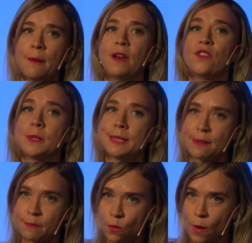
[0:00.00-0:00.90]
But if you
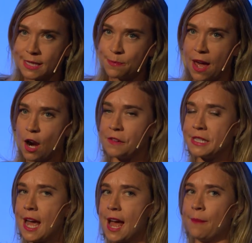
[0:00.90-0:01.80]
sit me in one spot over
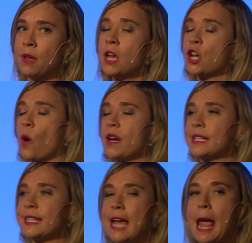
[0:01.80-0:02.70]
time, you're going to
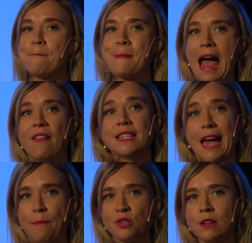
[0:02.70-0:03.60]
see a
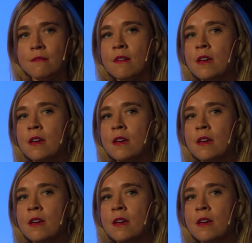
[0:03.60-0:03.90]
maladaptation.